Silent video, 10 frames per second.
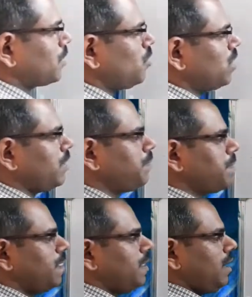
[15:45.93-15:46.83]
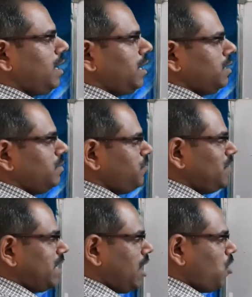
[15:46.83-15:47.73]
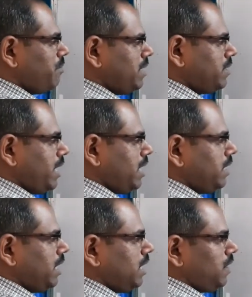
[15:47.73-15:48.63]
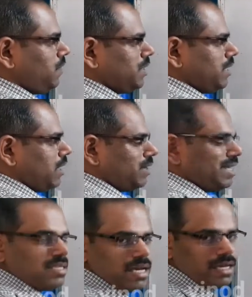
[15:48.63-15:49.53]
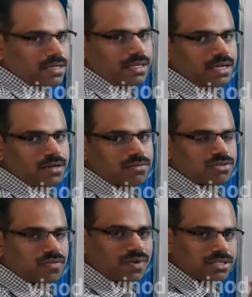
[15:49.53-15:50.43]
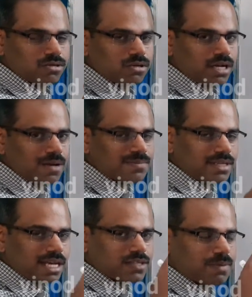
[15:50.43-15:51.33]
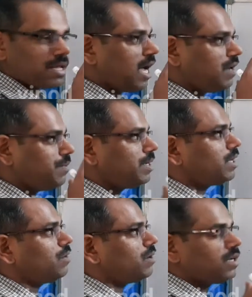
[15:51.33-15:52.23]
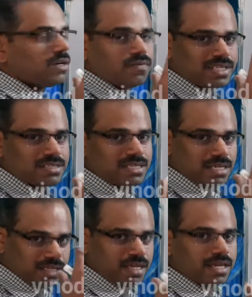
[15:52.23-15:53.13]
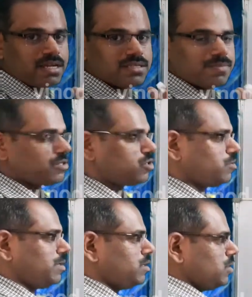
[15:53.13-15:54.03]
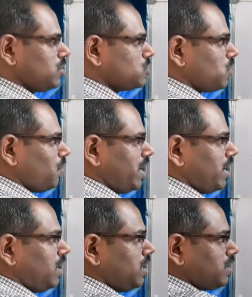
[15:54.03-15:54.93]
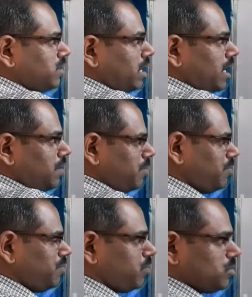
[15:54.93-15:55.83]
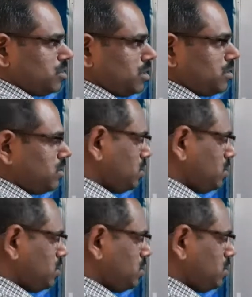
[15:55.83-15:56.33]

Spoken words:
Okay, and we have methyl there, we have ethyl there. So first who comes as per the alphabetical order, first ethyl is supposed to be. So where? Third position.